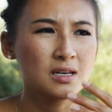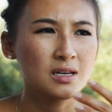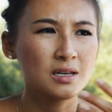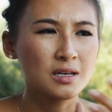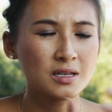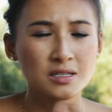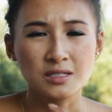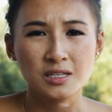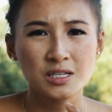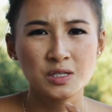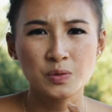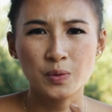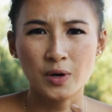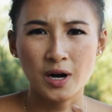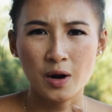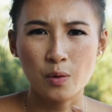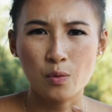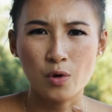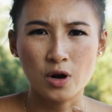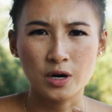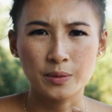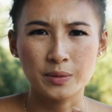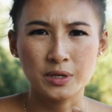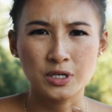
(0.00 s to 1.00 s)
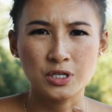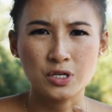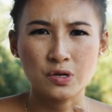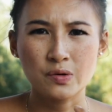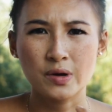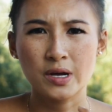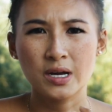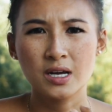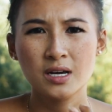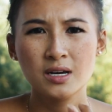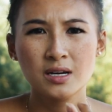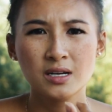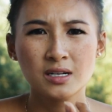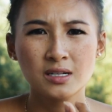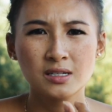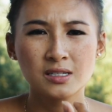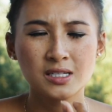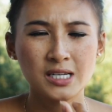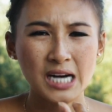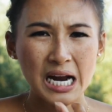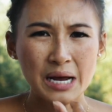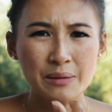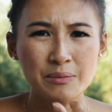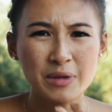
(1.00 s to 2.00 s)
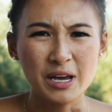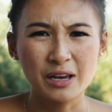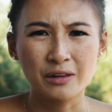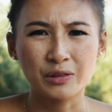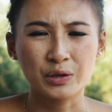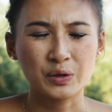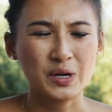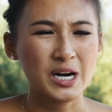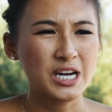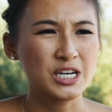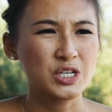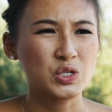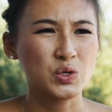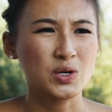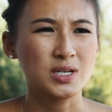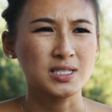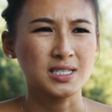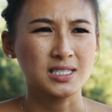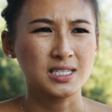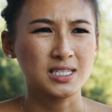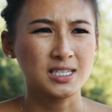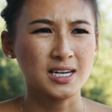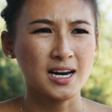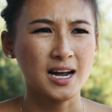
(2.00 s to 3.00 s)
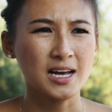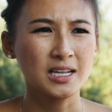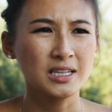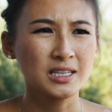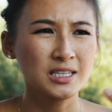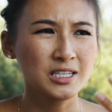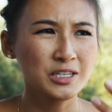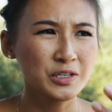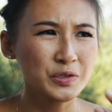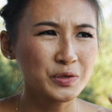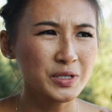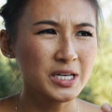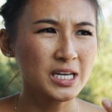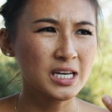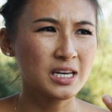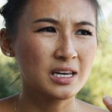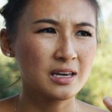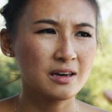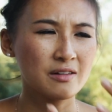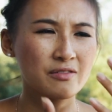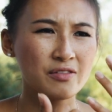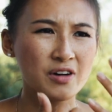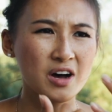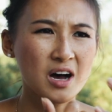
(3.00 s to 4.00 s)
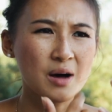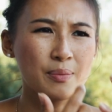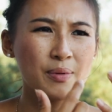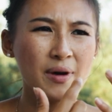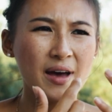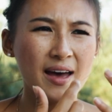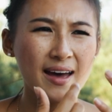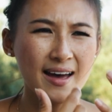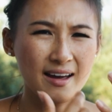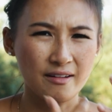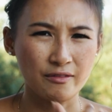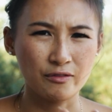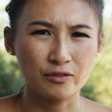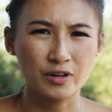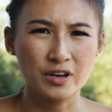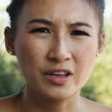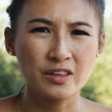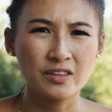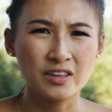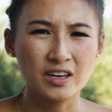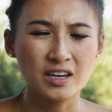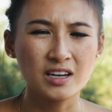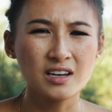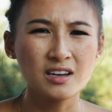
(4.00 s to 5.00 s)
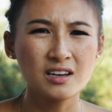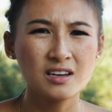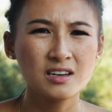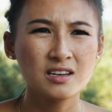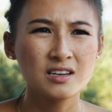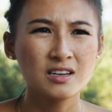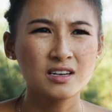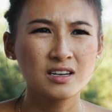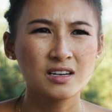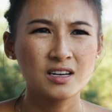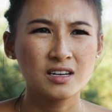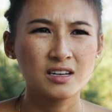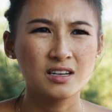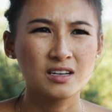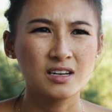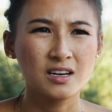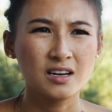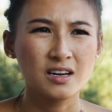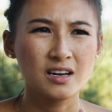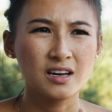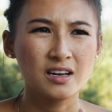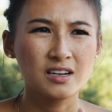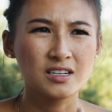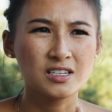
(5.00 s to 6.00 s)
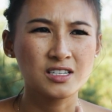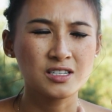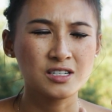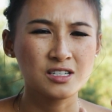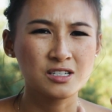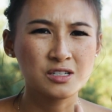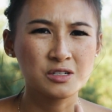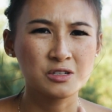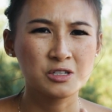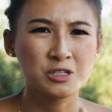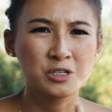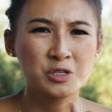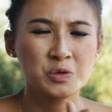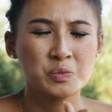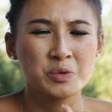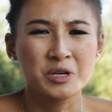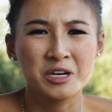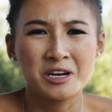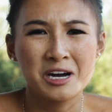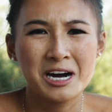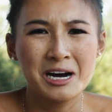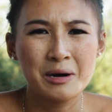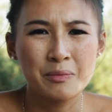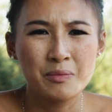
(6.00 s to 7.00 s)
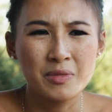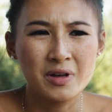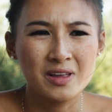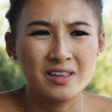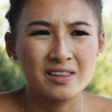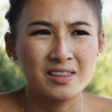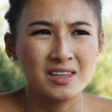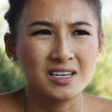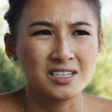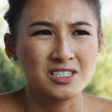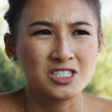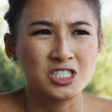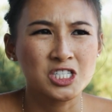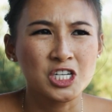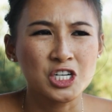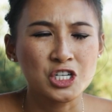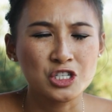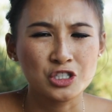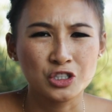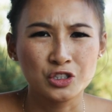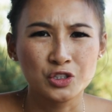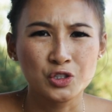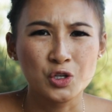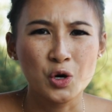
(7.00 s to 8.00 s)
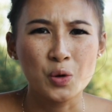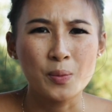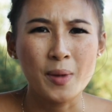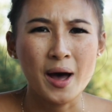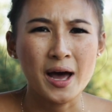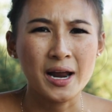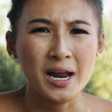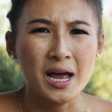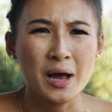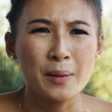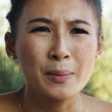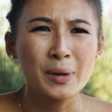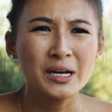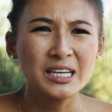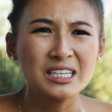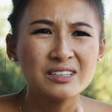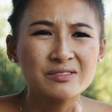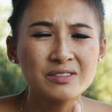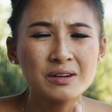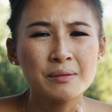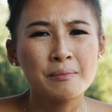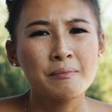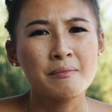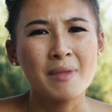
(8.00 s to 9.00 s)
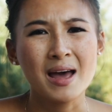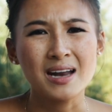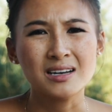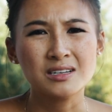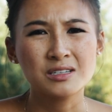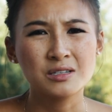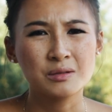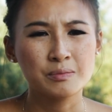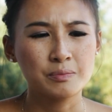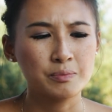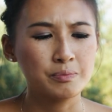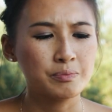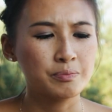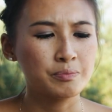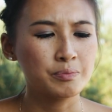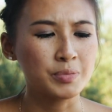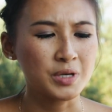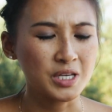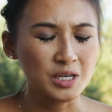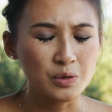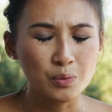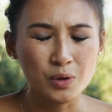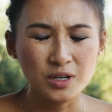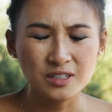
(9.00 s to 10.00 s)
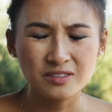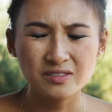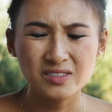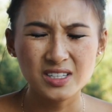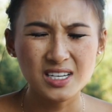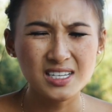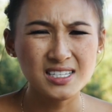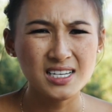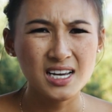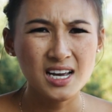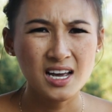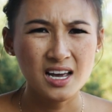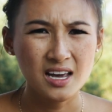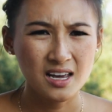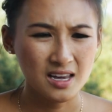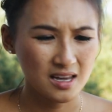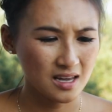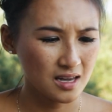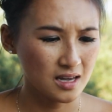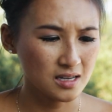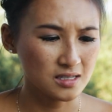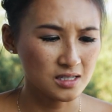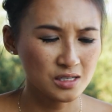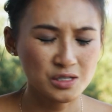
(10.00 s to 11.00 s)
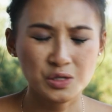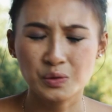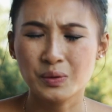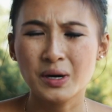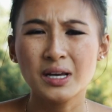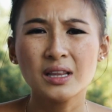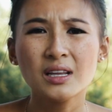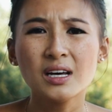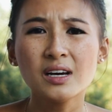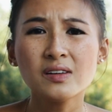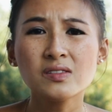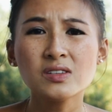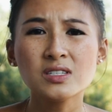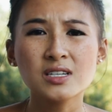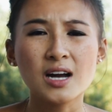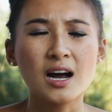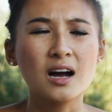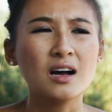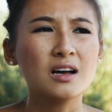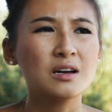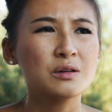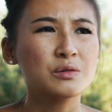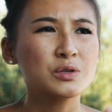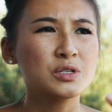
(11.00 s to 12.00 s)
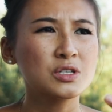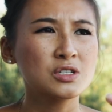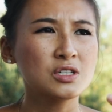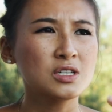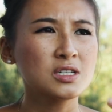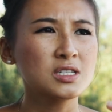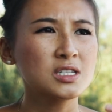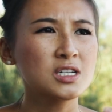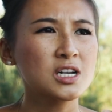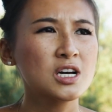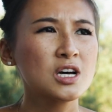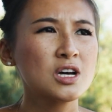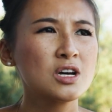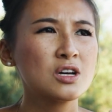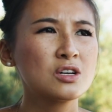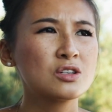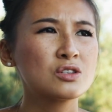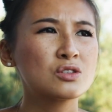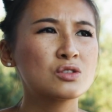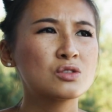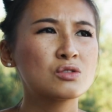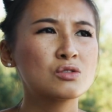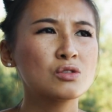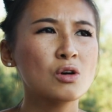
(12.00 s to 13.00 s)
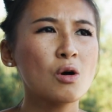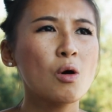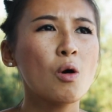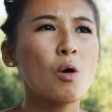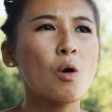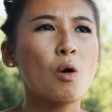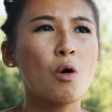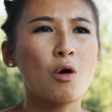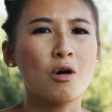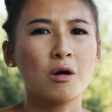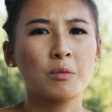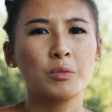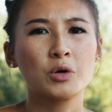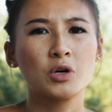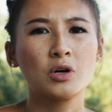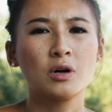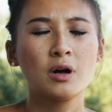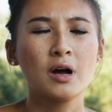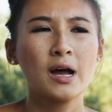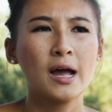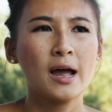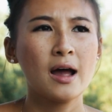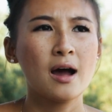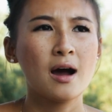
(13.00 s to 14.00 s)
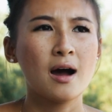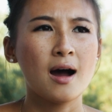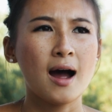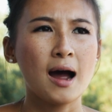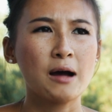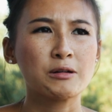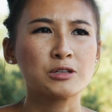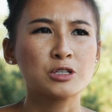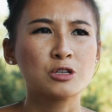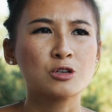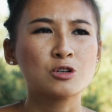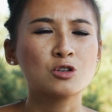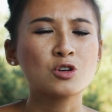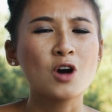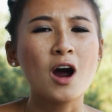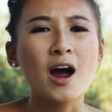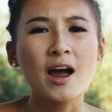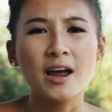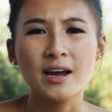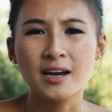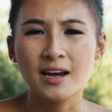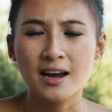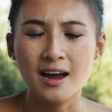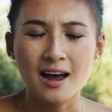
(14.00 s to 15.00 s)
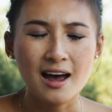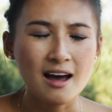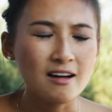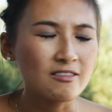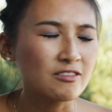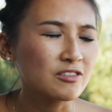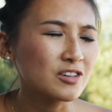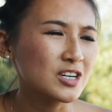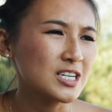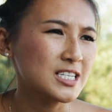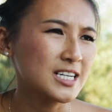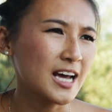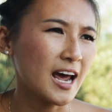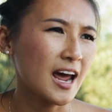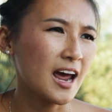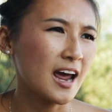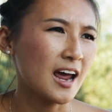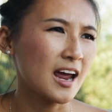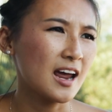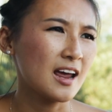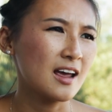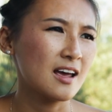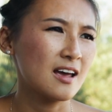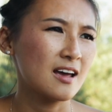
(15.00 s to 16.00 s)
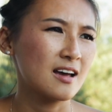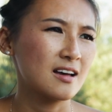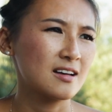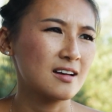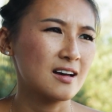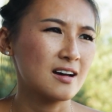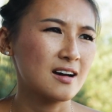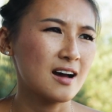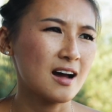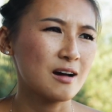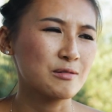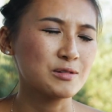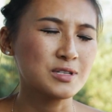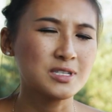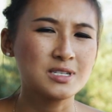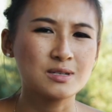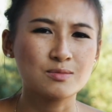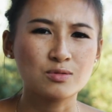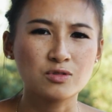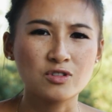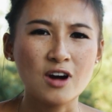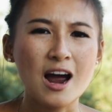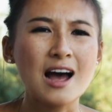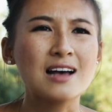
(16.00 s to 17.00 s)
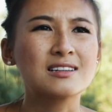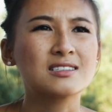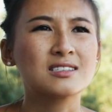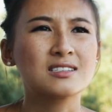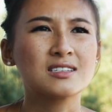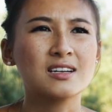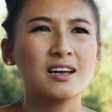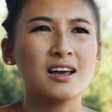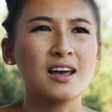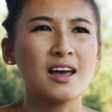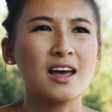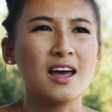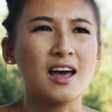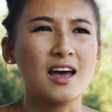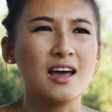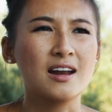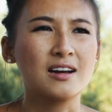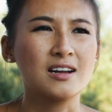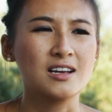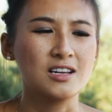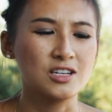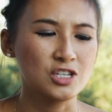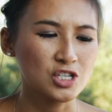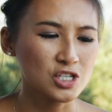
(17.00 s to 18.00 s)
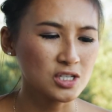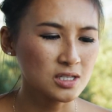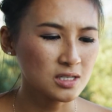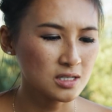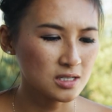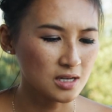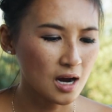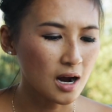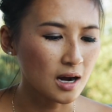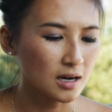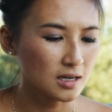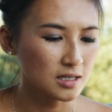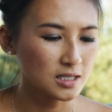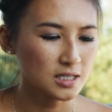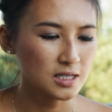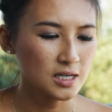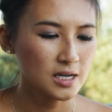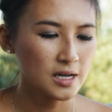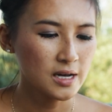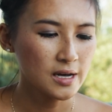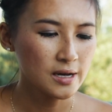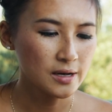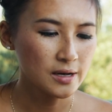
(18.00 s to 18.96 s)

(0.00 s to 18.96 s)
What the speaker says: is this what I want to be doing? Did I make the right choice? Did I literally give up everything to become this digital nomad? Am I even meant to be one of these? Is this the right lifestyle? It was just so horrible. I was crying every day. I was depressed and it just sucked.